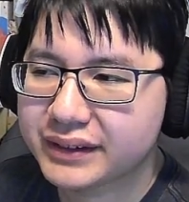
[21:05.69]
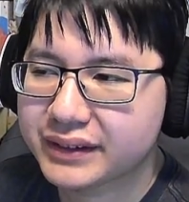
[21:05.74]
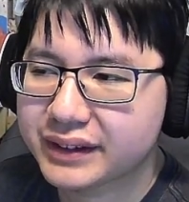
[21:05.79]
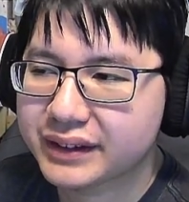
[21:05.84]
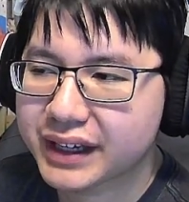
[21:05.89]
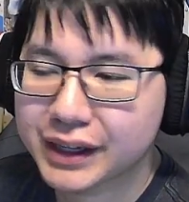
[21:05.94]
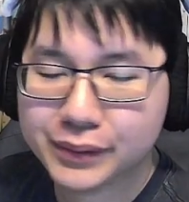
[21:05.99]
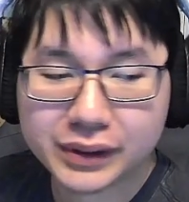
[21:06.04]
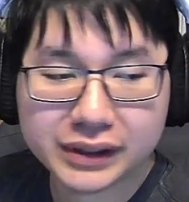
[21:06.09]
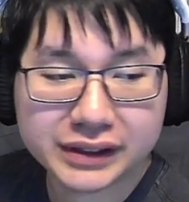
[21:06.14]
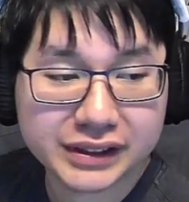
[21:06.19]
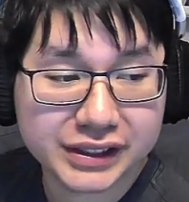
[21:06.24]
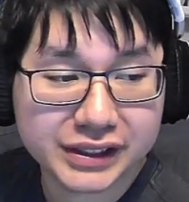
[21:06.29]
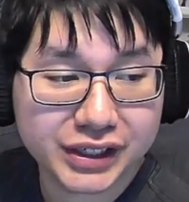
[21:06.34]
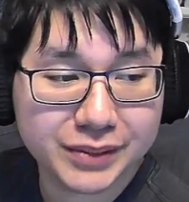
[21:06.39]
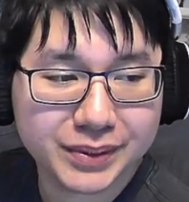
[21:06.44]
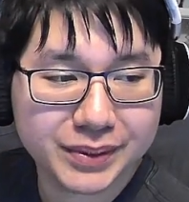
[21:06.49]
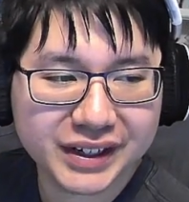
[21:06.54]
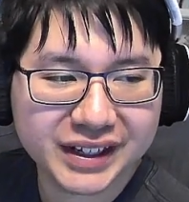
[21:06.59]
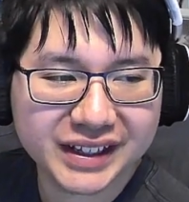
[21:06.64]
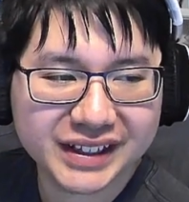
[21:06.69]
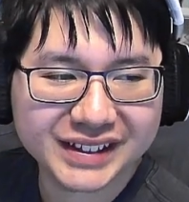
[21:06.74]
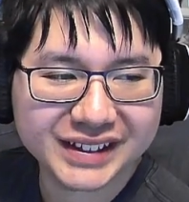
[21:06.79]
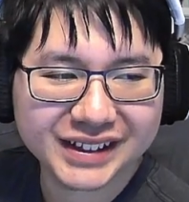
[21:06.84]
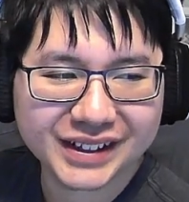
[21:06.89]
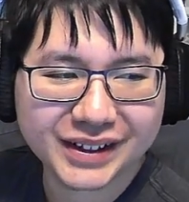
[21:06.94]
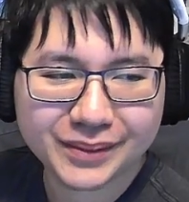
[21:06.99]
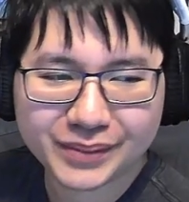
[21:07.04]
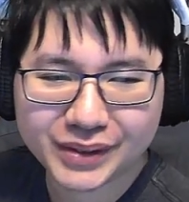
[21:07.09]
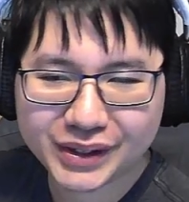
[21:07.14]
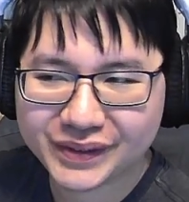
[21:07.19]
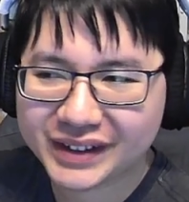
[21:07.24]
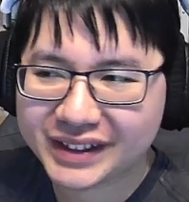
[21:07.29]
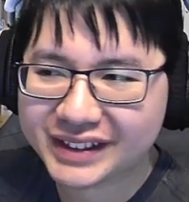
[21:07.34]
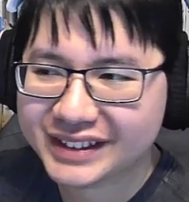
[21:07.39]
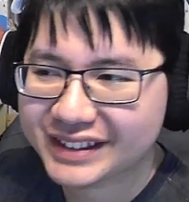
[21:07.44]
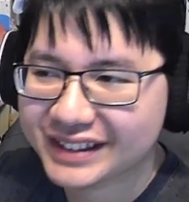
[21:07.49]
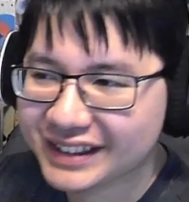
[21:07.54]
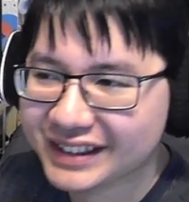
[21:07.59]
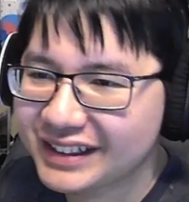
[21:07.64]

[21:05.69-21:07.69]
hey, we got the skill point. Perfect.